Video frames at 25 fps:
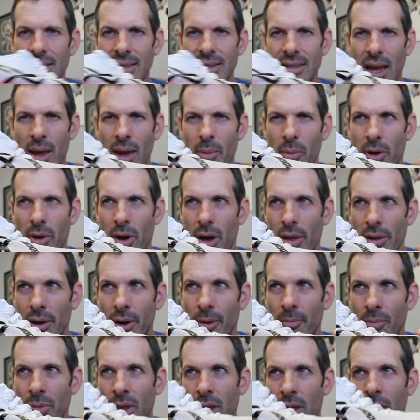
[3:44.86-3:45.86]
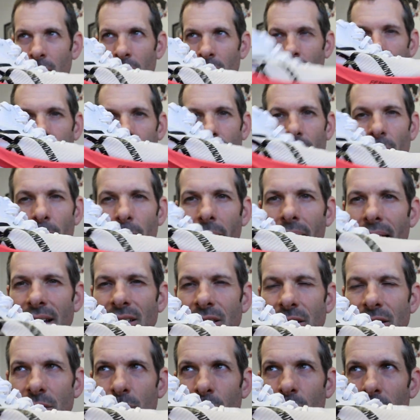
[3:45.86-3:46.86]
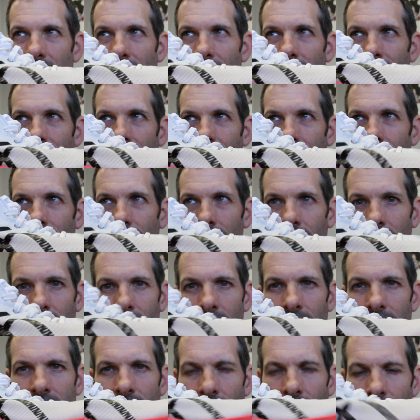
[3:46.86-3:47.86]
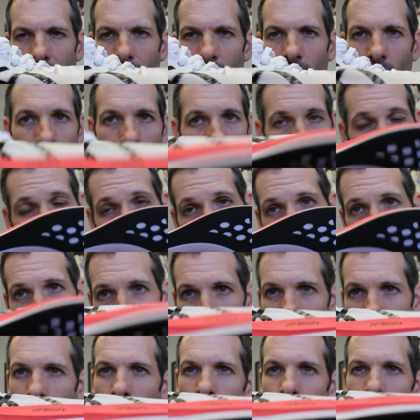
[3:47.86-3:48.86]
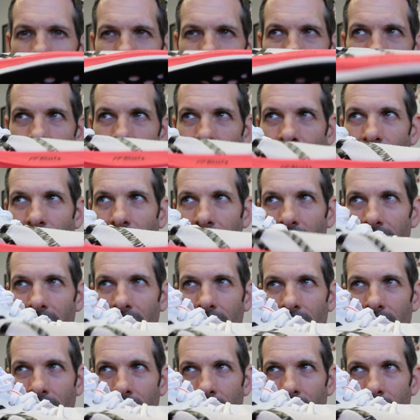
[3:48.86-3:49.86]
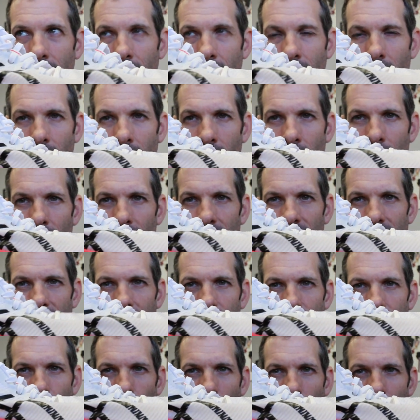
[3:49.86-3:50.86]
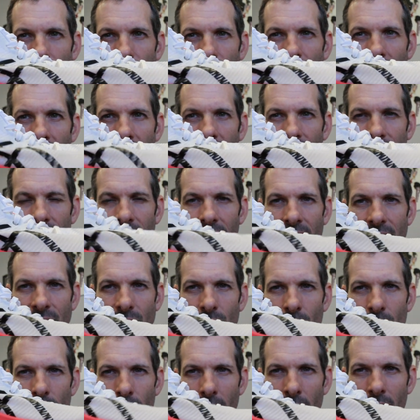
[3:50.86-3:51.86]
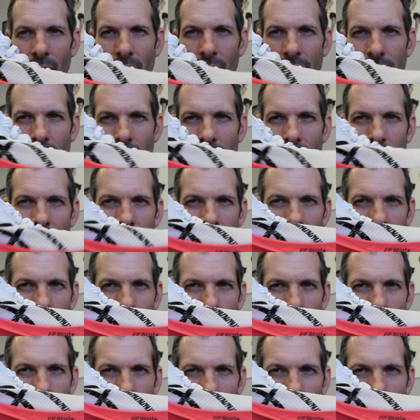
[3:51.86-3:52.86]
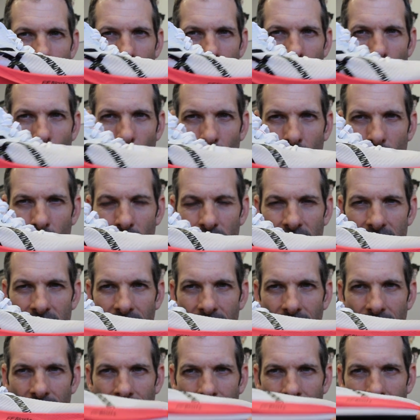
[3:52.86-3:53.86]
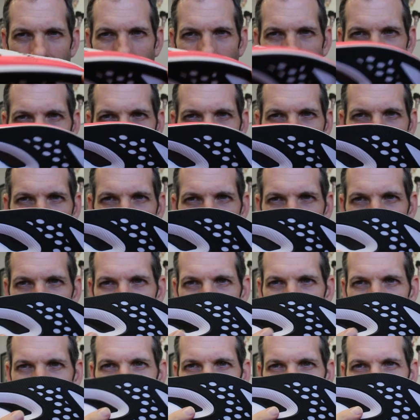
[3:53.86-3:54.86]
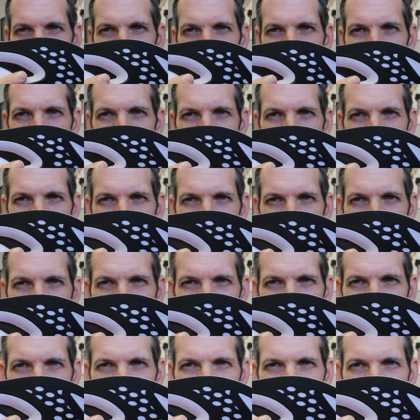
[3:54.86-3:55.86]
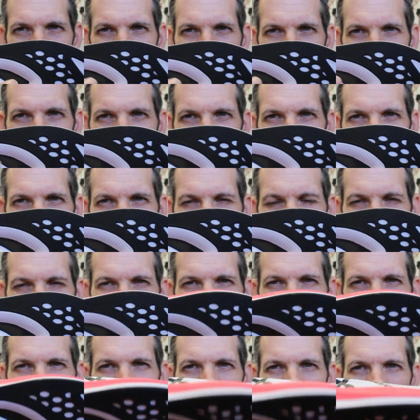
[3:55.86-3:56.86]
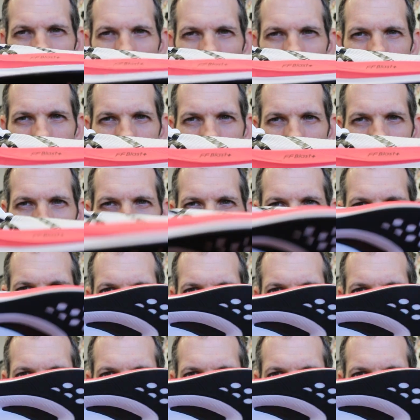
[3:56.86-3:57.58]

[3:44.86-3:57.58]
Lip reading: same color. So the Magic Speed is also road racing flat. This is for 5K to marathon, so more cushioning and the addition of the carbon plate. So